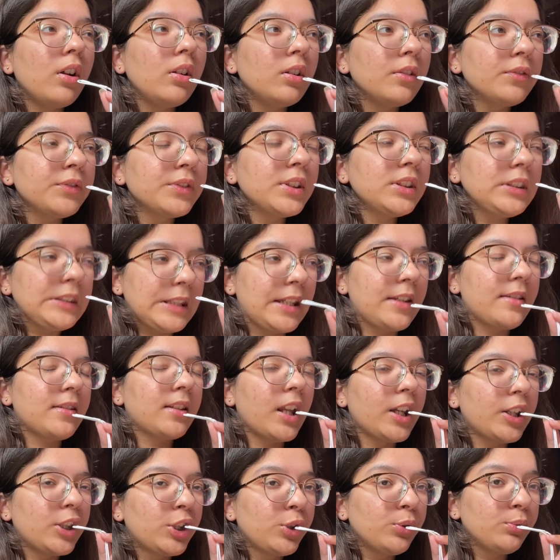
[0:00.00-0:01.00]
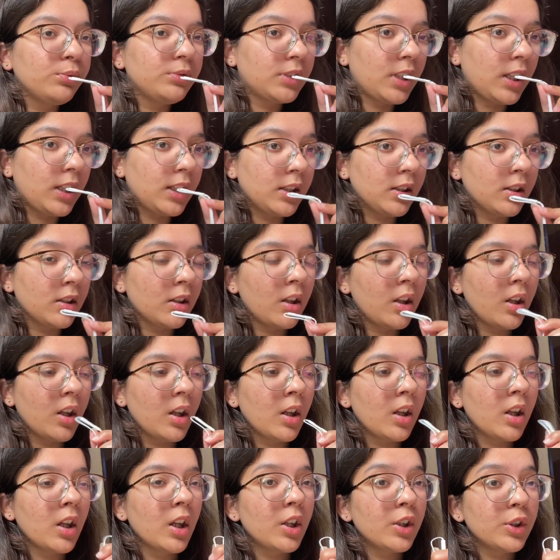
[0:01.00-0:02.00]
of the things that you think
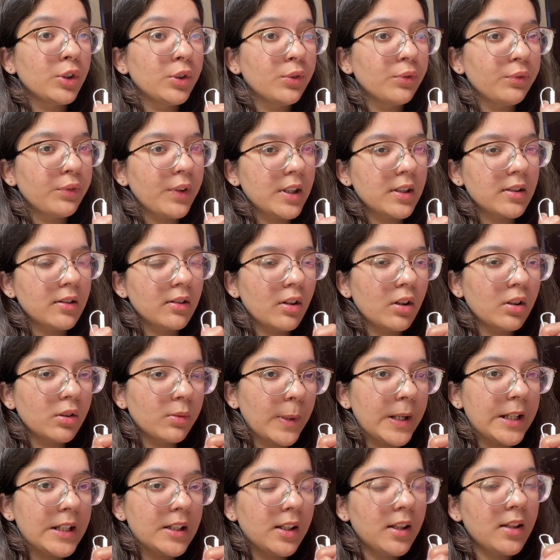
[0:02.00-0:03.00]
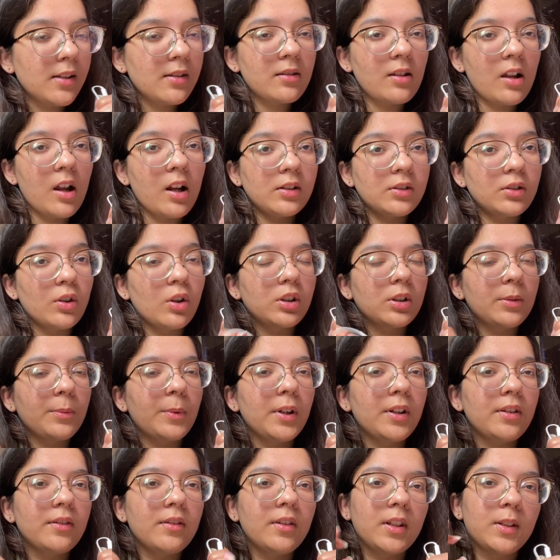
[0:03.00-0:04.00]
you face in your 20s are talked
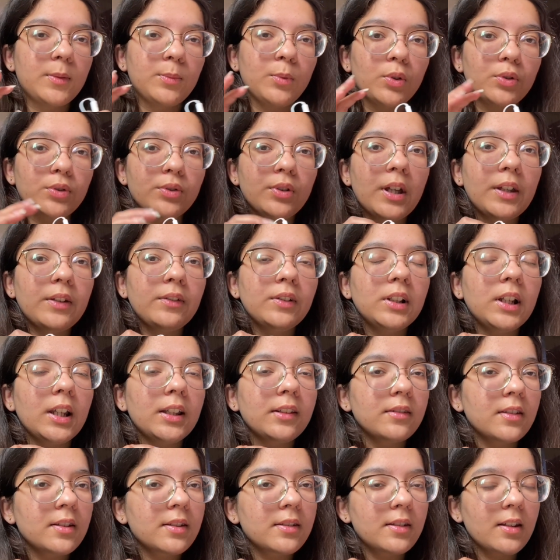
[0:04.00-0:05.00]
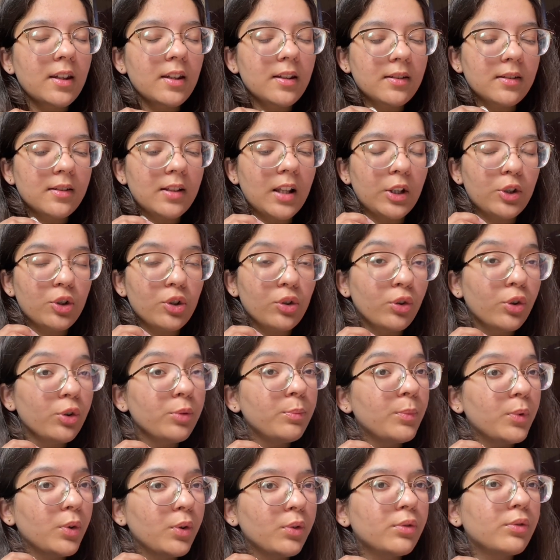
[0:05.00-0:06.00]
about in this book. So I feel like this is such a
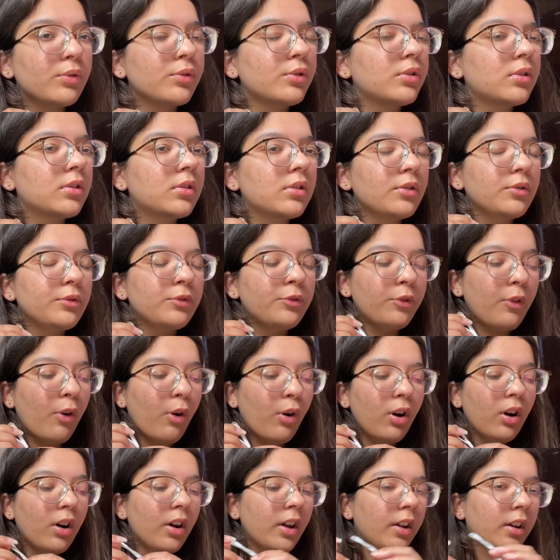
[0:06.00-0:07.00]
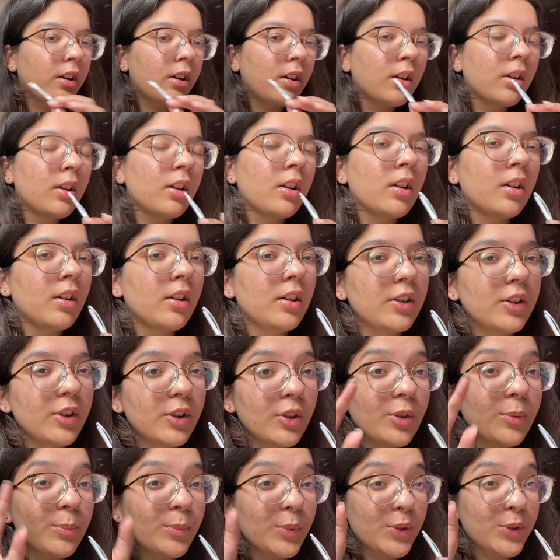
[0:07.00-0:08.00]
good book for,
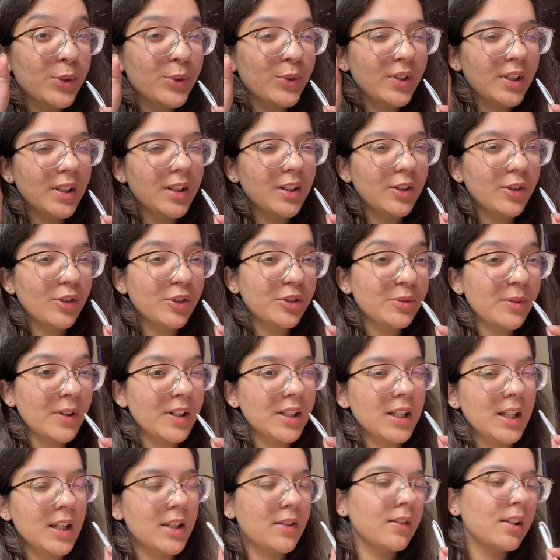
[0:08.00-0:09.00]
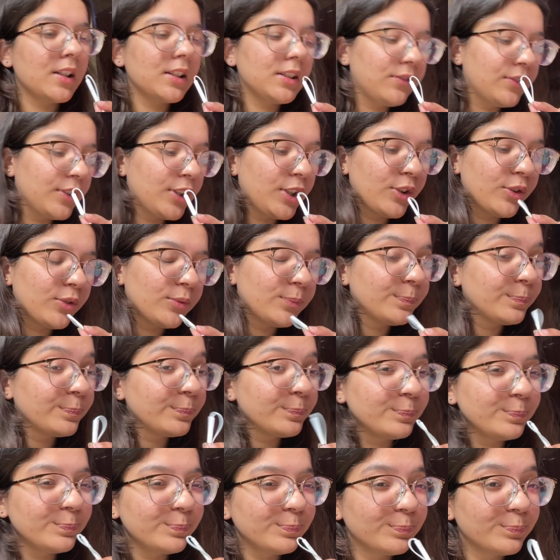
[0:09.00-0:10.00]
books to read in your 20s wali video.
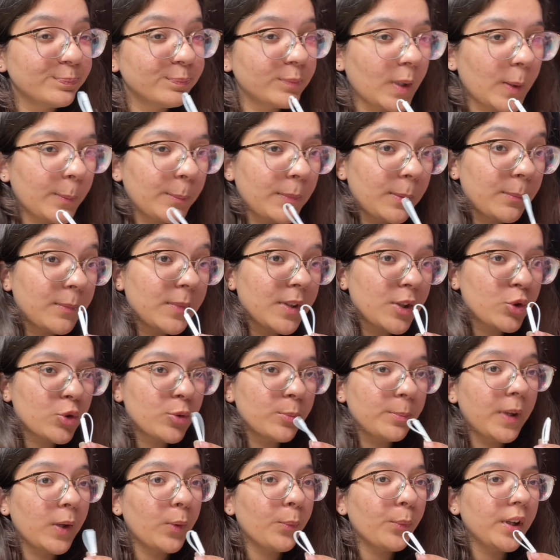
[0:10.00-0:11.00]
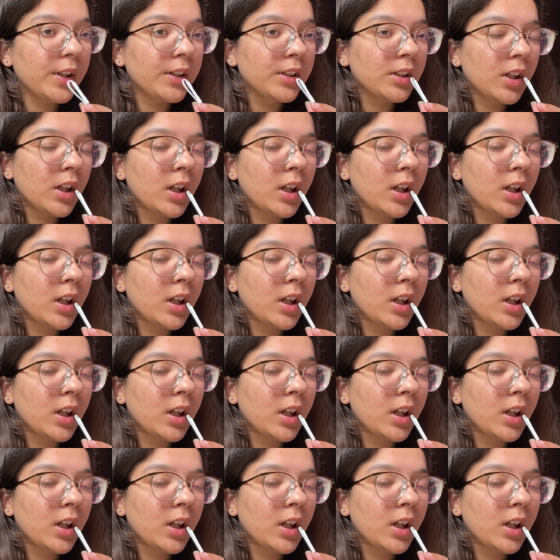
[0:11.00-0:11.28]
Maybe I should make one.